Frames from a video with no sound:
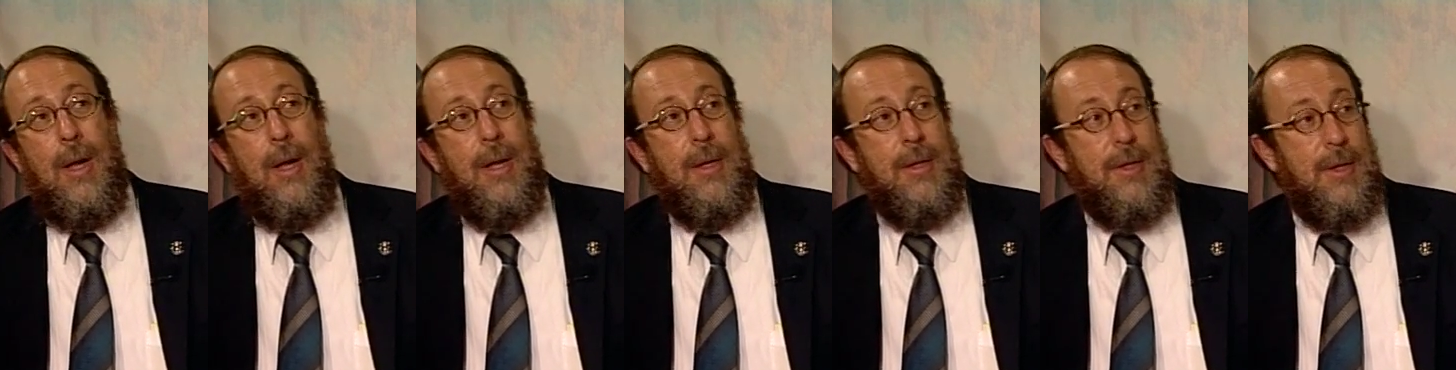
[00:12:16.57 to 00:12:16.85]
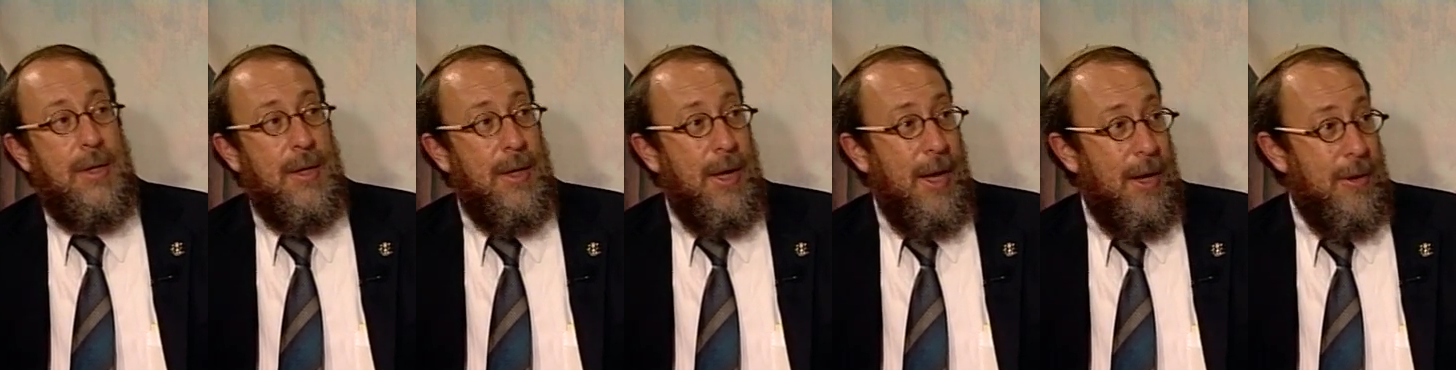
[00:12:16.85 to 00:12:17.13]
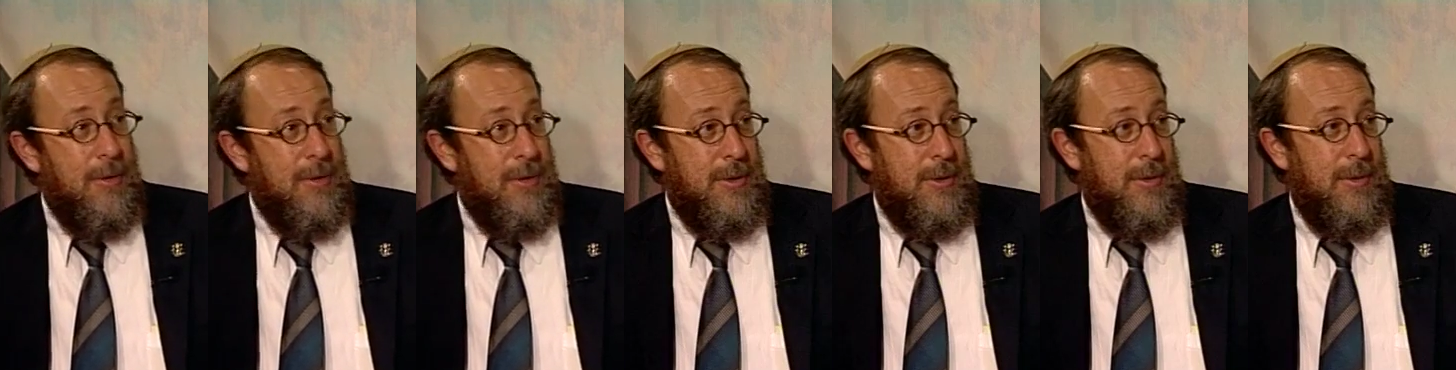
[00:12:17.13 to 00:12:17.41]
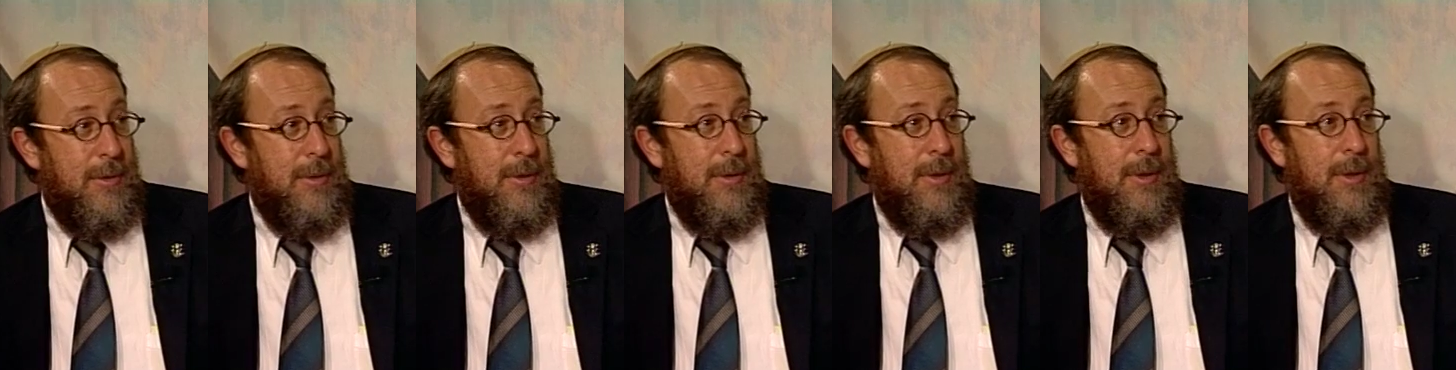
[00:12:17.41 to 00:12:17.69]
and city
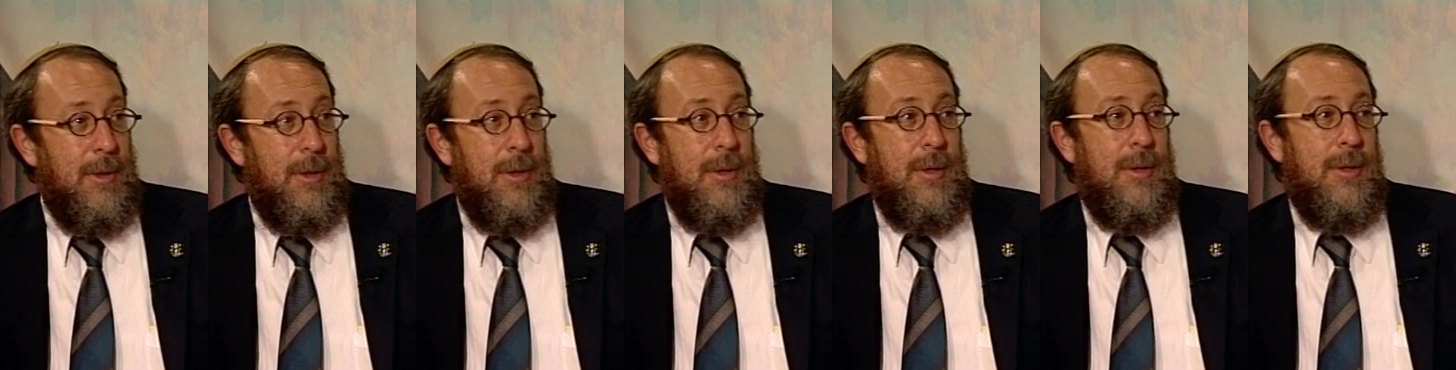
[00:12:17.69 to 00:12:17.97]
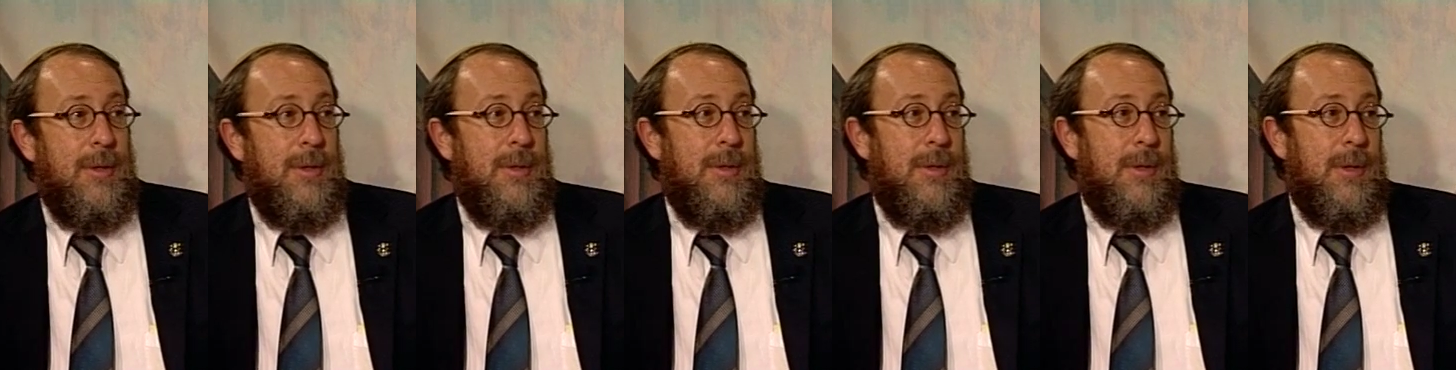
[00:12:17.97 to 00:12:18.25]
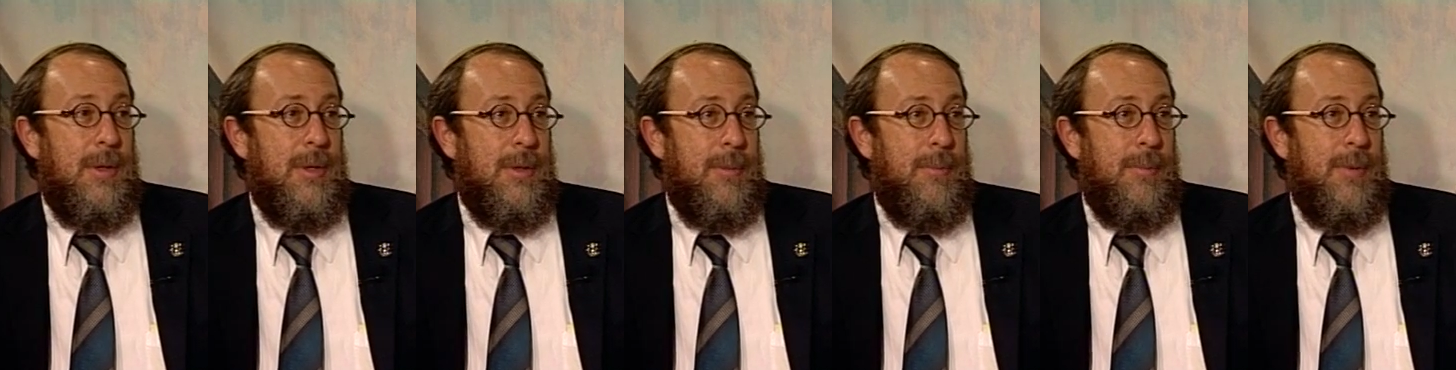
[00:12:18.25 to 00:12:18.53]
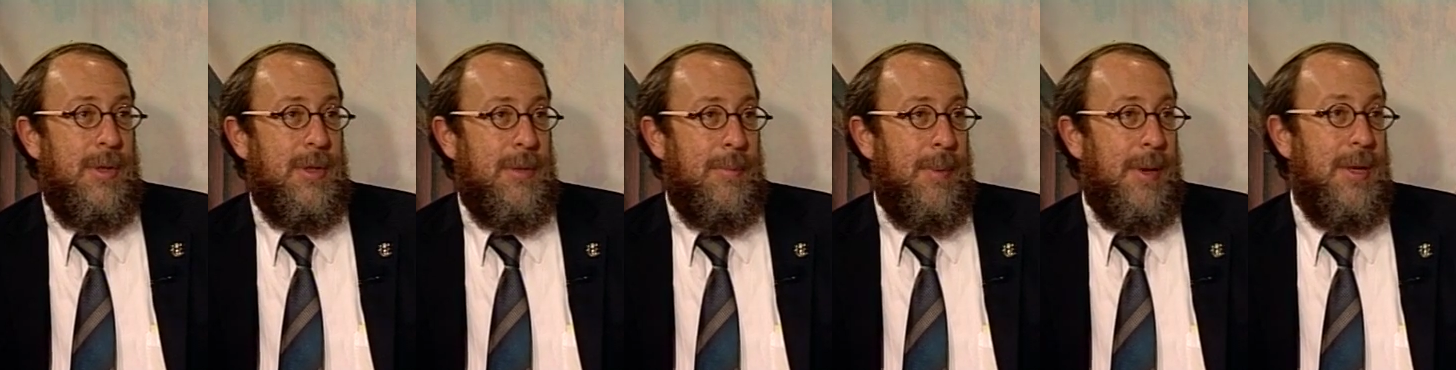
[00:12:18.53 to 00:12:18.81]
council is
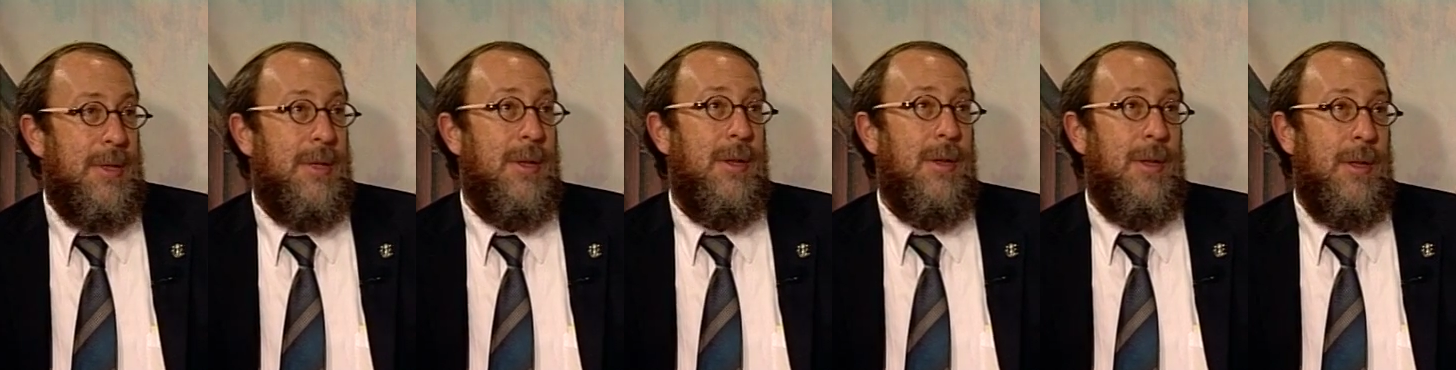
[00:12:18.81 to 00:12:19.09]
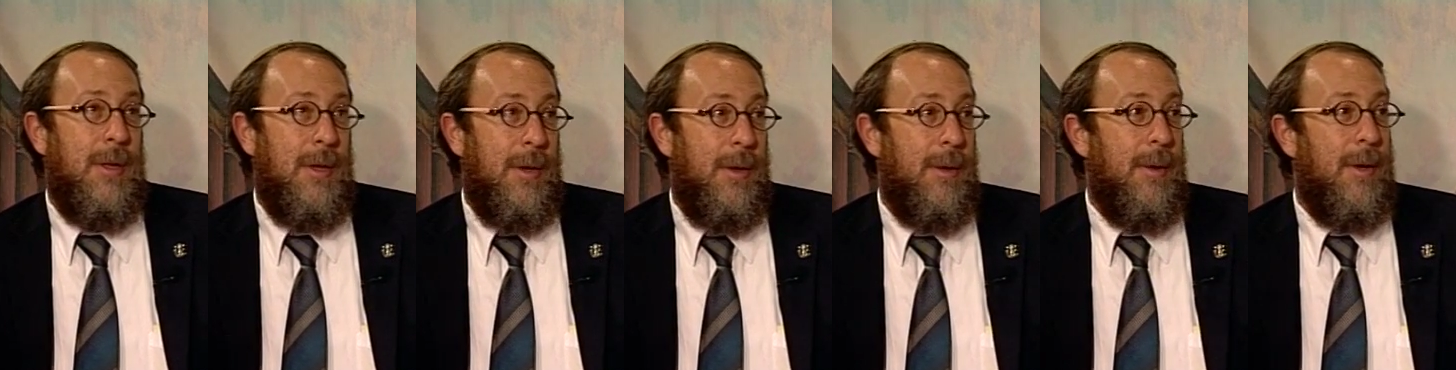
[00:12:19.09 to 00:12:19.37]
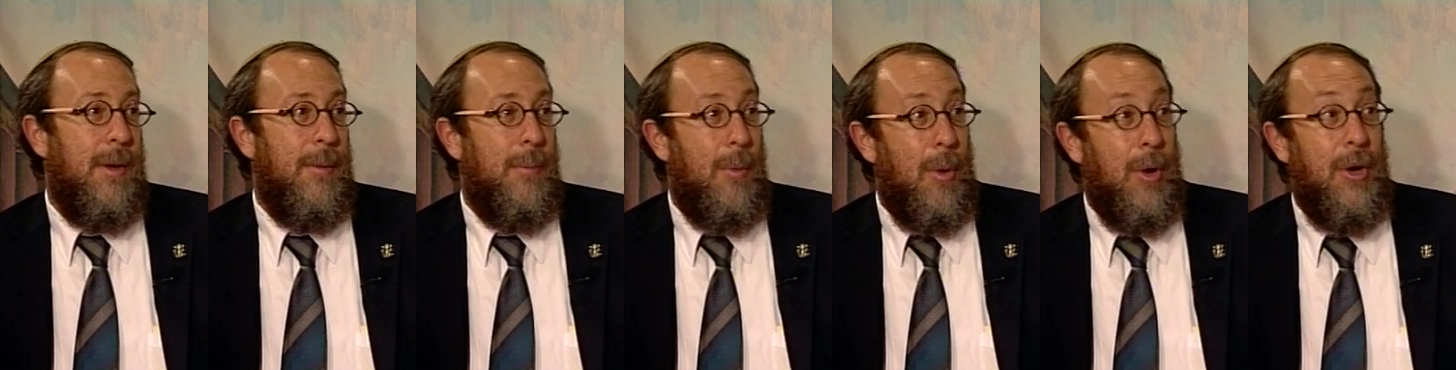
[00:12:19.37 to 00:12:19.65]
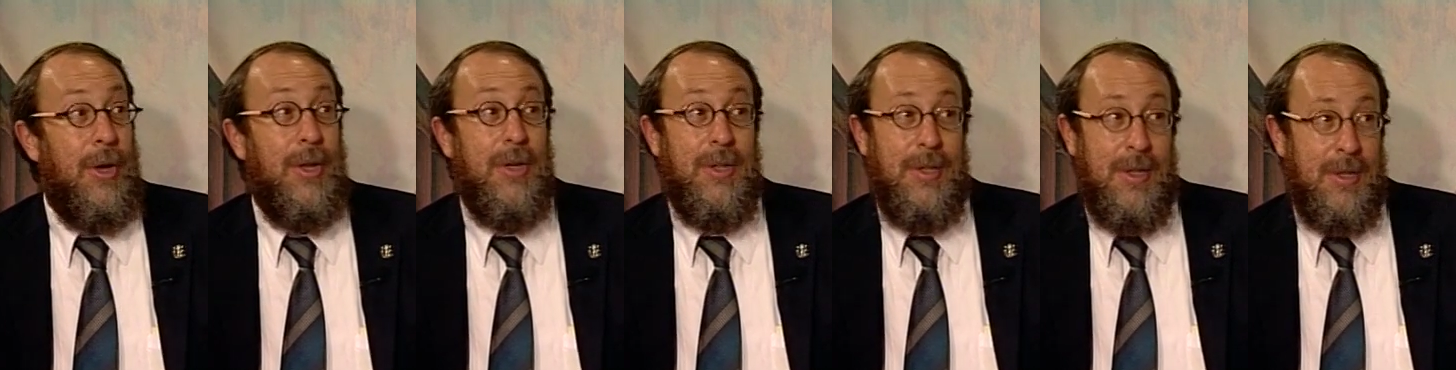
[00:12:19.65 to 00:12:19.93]
basically a
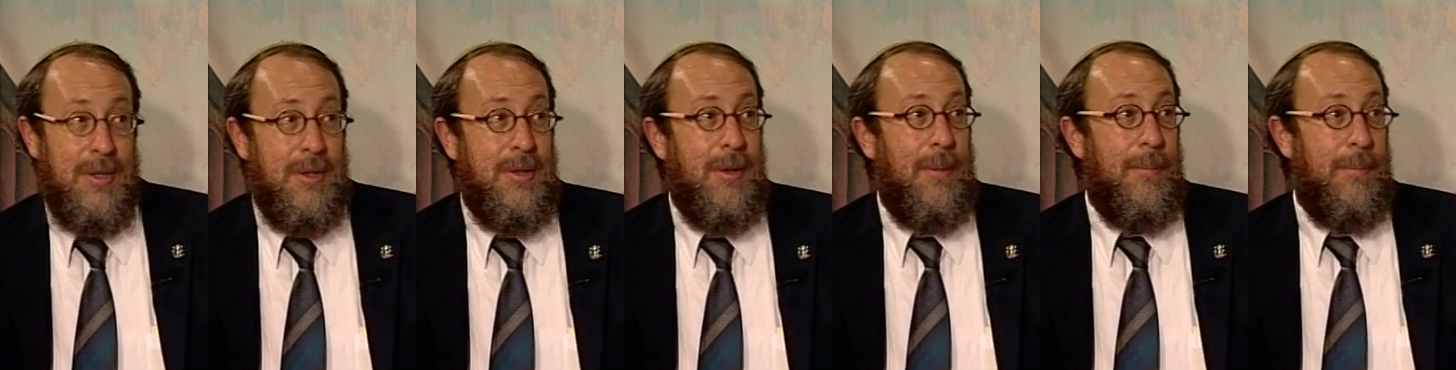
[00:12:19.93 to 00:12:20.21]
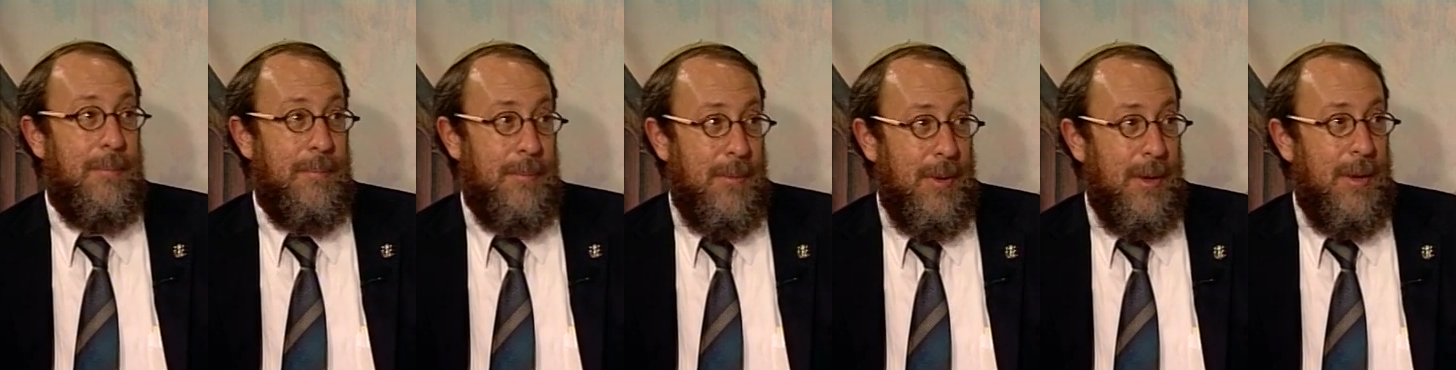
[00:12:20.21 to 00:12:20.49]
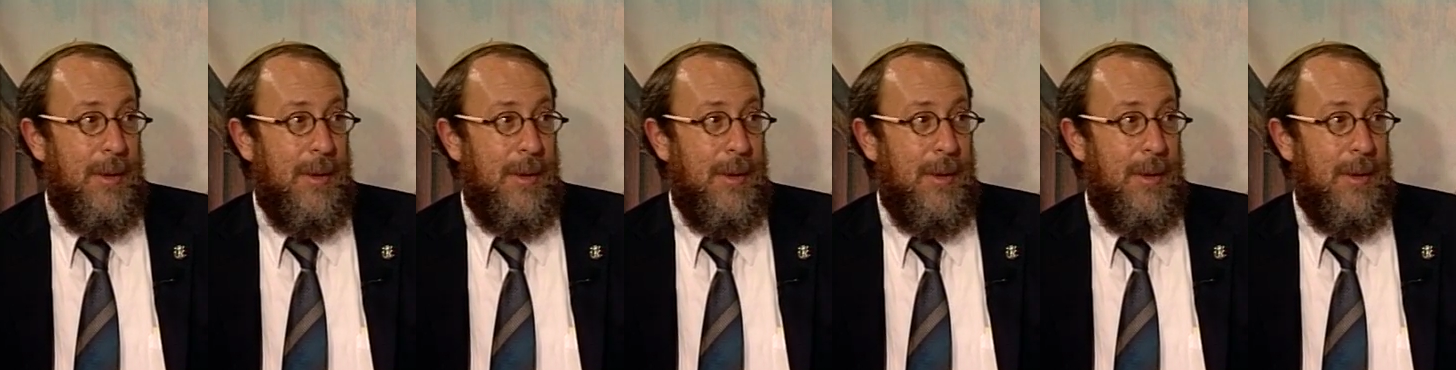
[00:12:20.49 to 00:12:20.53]
party system.